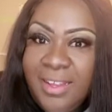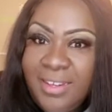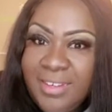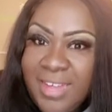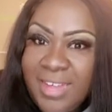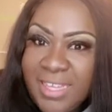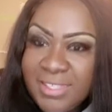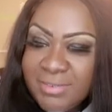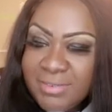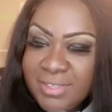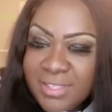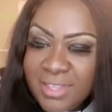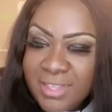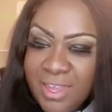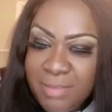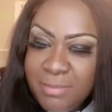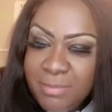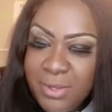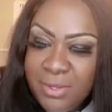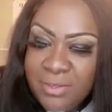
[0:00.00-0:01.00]
that's what's
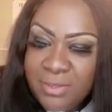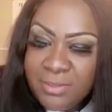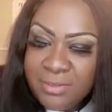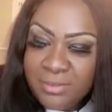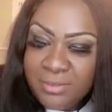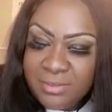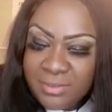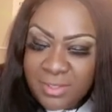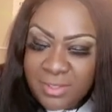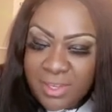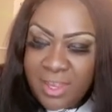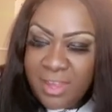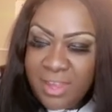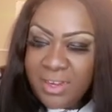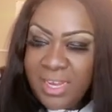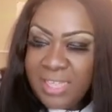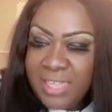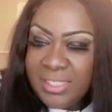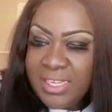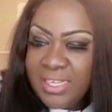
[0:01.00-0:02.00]
up, boo. Going
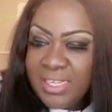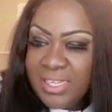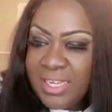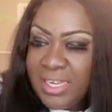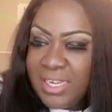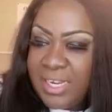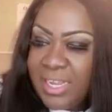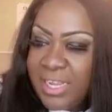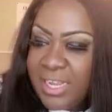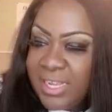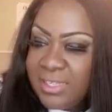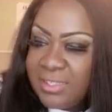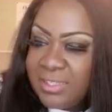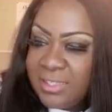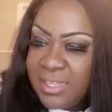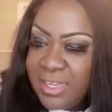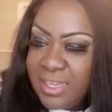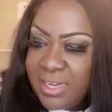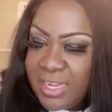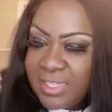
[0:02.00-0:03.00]
out there kicking ass,
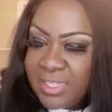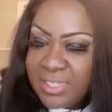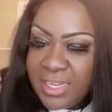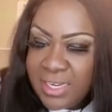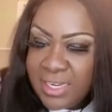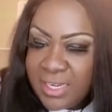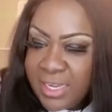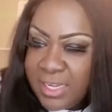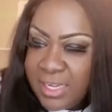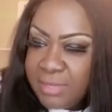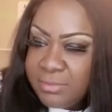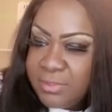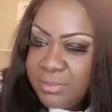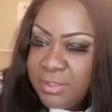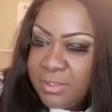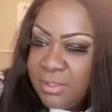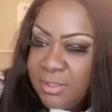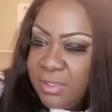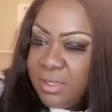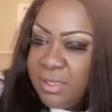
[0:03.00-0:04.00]
kicking ass, taking names.
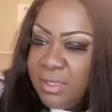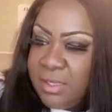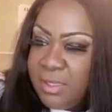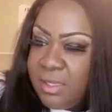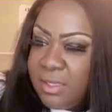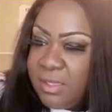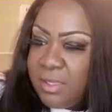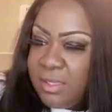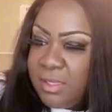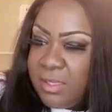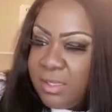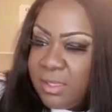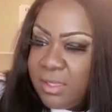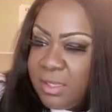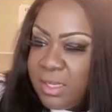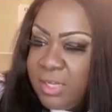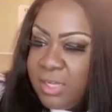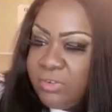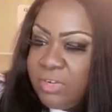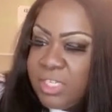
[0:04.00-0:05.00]

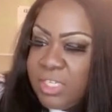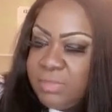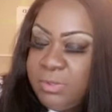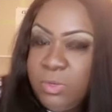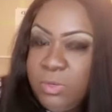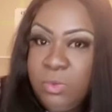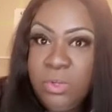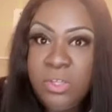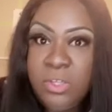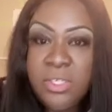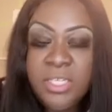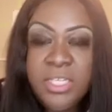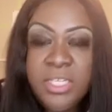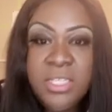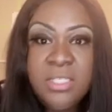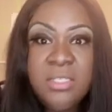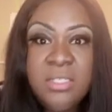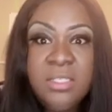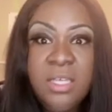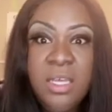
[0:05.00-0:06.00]
And trust me, the world
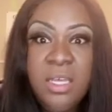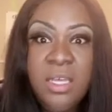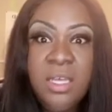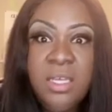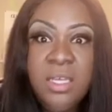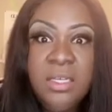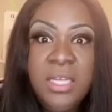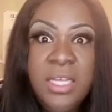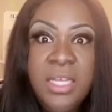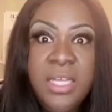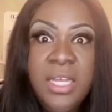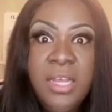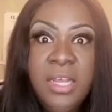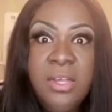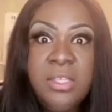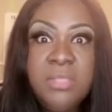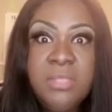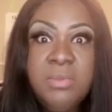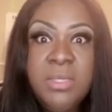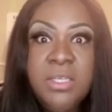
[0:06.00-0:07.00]
needs uh,
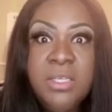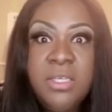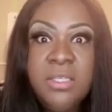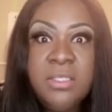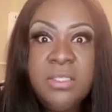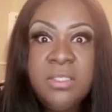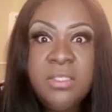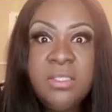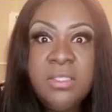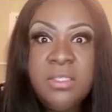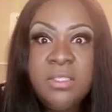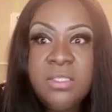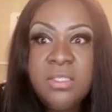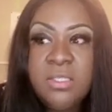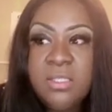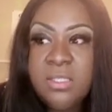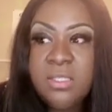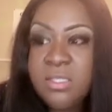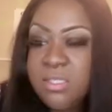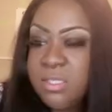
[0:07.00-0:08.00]
daycares
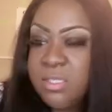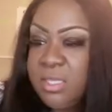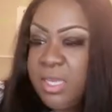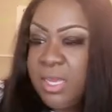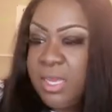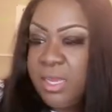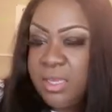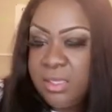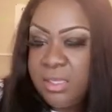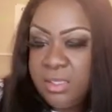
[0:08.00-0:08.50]
because, yeah,